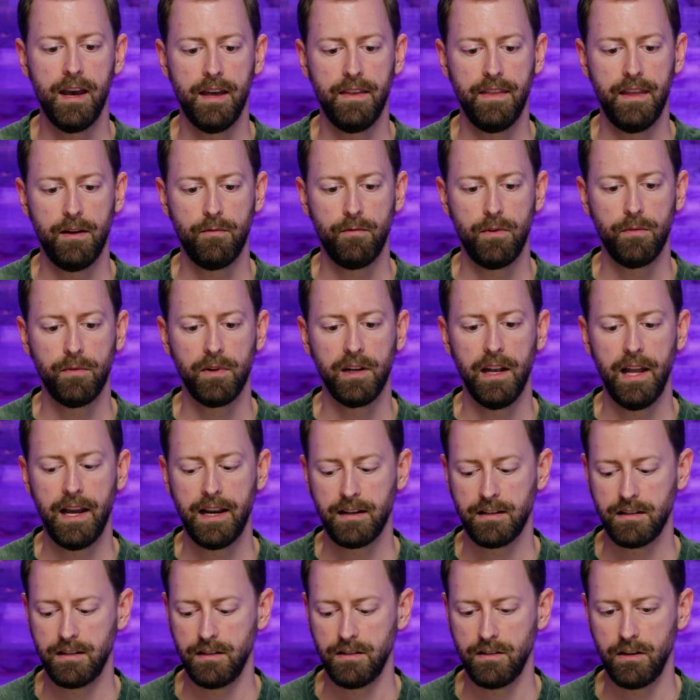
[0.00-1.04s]
and that we would
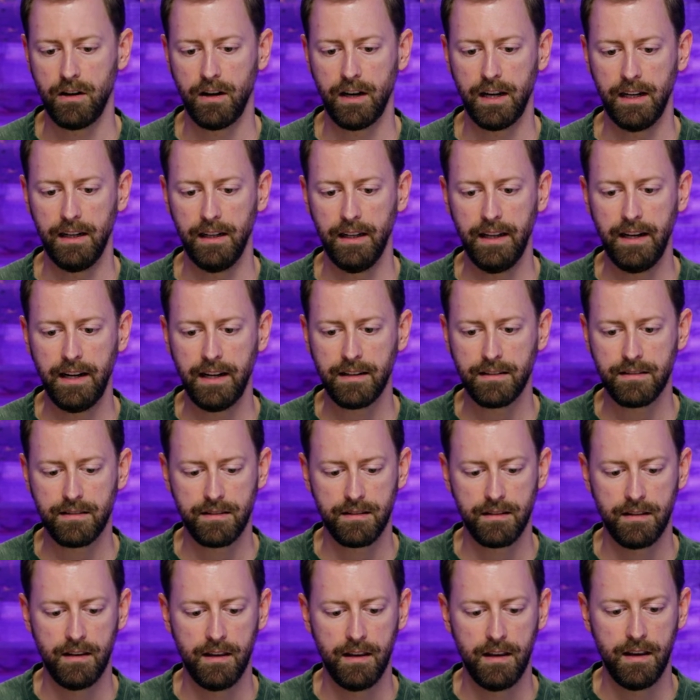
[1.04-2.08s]
like to target
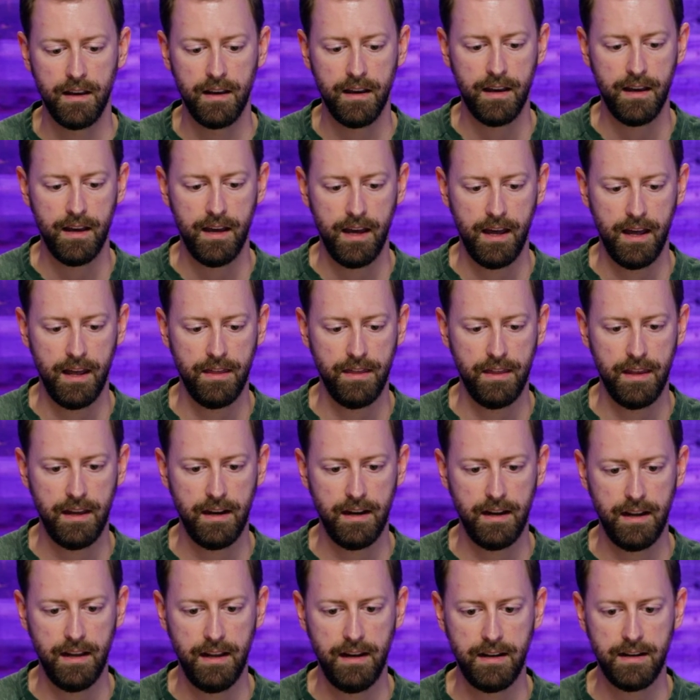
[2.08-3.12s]
Linux. And
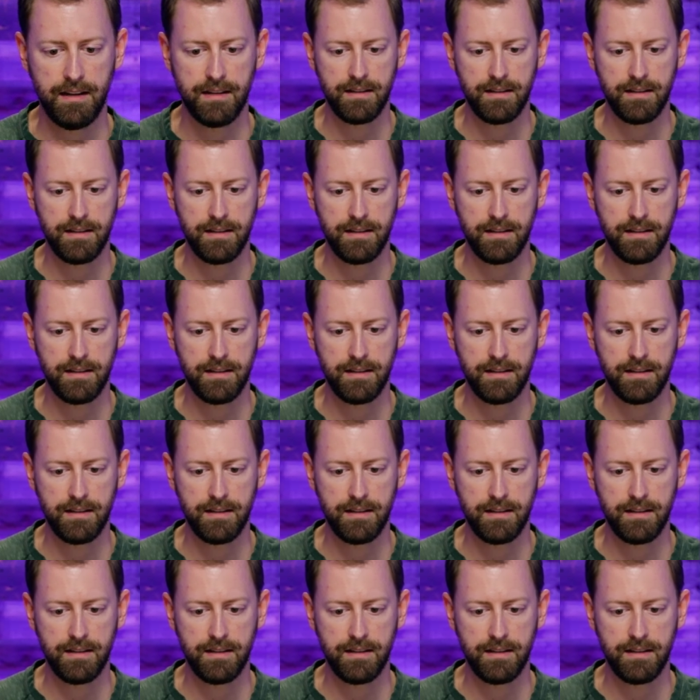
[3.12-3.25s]
then it